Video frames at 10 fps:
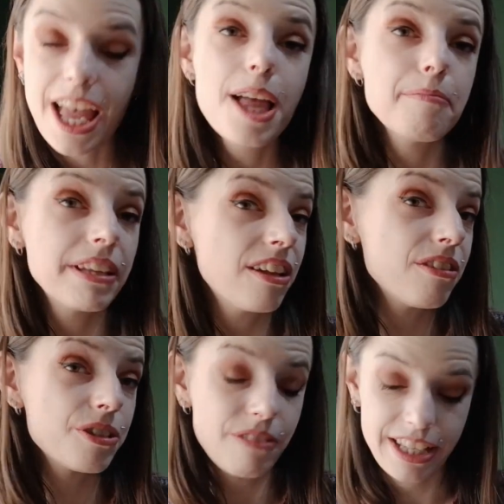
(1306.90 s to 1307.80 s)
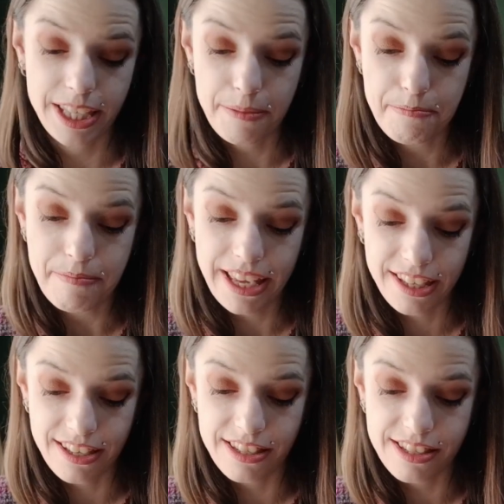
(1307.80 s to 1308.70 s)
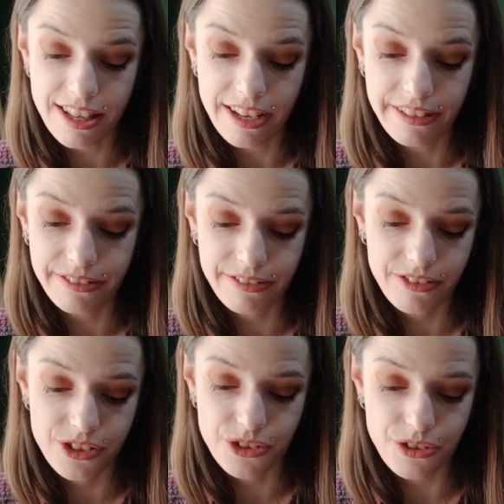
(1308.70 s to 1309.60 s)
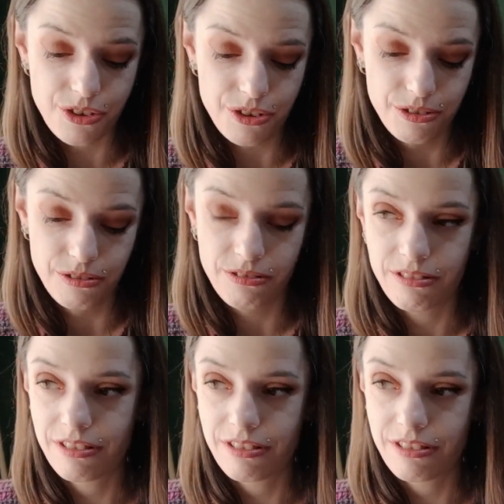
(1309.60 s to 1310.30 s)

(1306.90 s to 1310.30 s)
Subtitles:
But also I keep making stuff, so